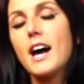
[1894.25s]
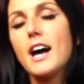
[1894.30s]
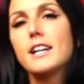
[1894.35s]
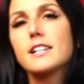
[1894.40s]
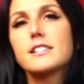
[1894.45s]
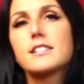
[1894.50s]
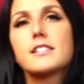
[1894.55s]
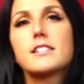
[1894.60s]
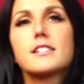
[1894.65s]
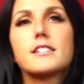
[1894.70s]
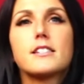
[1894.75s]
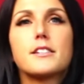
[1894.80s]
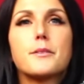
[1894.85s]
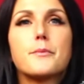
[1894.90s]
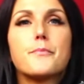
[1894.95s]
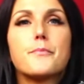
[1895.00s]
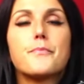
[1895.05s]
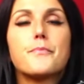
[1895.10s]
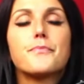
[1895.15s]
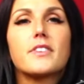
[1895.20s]
This is a little
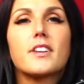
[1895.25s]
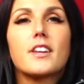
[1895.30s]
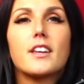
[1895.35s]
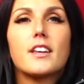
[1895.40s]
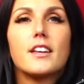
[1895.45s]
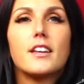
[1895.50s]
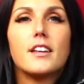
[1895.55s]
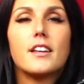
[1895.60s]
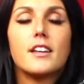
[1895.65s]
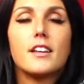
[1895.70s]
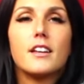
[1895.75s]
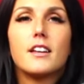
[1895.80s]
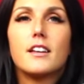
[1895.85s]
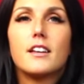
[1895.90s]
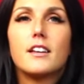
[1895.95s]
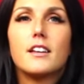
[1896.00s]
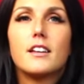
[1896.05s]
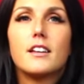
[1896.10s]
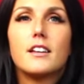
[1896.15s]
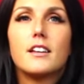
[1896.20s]
more in the realm of
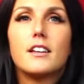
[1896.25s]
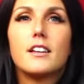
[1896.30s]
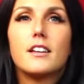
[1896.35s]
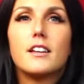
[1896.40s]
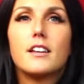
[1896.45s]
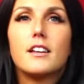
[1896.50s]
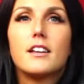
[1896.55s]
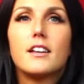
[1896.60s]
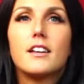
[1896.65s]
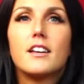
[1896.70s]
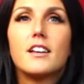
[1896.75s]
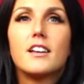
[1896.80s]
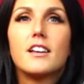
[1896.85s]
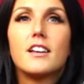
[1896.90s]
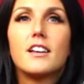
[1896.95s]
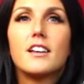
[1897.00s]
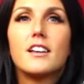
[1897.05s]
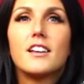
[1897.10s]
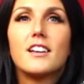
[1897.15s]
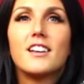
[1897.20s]

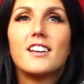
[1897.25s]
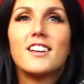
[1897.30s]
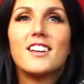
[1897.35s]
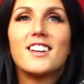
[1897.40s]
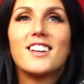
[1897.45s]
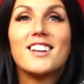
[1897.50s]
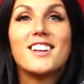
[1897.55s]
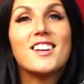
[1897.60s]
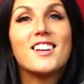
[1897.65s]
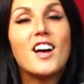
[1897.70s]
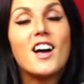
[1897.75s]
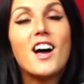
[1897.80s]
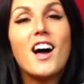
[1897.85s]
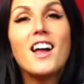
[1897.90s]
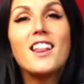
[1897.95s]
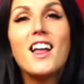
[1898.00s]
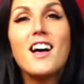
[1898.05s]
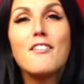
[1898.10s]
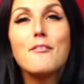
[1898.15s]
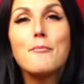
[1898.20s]
moon people. I
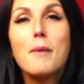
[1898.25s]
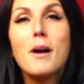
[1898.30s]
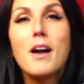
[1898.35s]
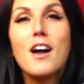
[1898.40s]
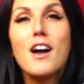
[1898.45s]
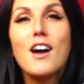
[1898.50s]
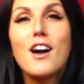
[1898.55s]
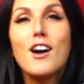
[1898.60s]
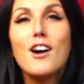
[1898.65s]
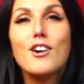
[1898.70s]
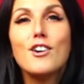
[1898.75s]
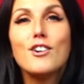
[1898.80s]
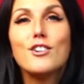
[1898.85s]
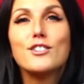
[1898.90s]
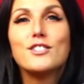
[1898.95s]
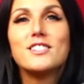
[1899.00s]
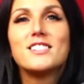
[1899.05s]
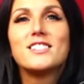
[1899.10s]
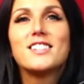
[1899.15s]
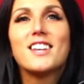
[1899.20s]
love
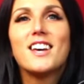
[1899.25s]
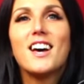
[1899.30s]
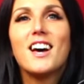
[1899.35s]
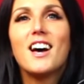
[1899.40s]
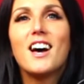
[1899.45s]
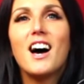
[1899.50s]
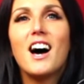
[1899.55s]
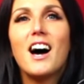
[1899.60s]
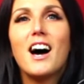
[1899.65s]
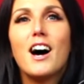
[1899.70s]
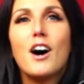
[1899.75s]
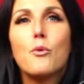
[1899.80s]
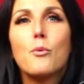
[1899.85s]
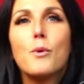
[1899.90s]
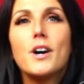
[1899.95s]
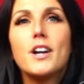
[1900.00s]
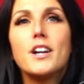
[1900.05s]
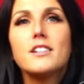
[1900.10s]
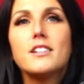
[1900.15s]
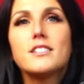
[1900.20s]
moons.
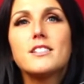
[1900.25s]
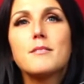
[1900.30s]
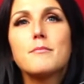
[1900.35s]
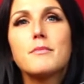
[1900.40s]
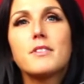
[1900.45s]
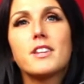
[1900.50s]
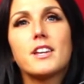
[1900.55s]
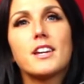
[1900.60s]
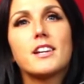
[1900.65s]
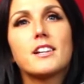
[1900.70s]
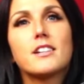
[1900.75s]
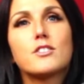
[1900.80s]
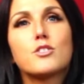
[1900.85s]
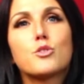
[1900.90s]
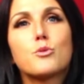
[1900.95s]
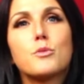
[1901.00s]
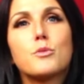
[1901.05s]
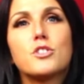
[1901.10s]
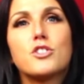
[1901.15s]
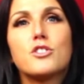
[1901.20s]
What are some things
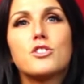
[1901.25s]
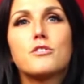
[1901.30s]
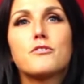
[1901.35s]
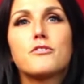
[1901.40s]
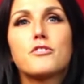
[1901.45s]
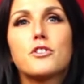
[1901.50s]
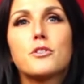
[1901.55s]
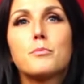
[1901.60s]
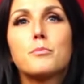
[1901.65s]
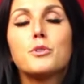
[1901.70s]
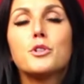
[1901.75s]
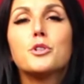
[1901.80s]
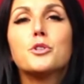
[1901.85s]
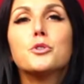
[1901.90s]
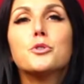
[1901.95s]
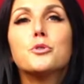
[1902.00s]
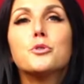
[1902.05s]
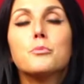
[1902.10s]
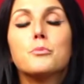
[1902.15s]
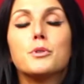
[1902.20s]
we should do for the
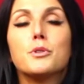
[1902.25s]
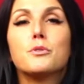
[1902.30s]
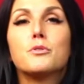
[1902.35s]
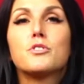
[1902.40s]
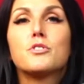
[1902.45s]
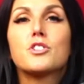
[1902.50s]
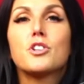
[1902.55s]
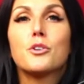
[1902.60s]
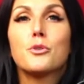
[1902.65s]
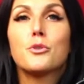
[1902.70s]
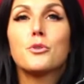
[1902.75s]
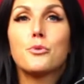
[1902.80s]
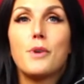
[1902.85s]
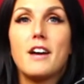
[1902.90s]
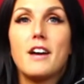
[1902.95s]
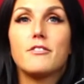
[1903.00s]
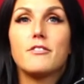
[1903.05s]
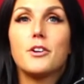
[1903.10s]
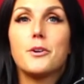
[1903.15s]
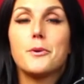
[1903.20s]
blue moon's
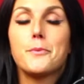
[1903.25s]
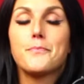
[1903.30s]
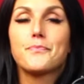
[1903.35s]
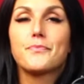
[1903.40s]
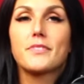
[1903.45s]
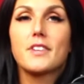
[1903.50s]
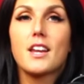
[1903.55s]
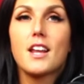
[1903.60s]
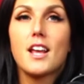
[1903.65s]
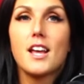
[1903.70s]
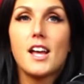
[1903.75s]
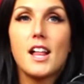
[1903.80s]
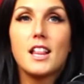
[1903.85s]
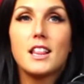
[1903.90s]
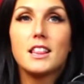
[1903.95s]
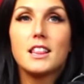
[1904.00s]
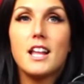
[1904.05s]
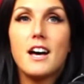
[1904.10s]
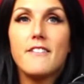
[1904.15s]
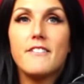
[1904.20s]
arrival?
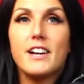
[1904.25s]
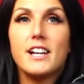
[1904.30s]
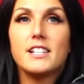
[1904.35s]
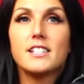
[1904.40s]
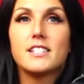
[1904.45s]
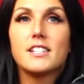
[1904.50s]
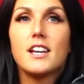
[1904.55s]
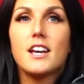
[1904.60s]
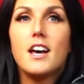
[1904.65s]
Love it.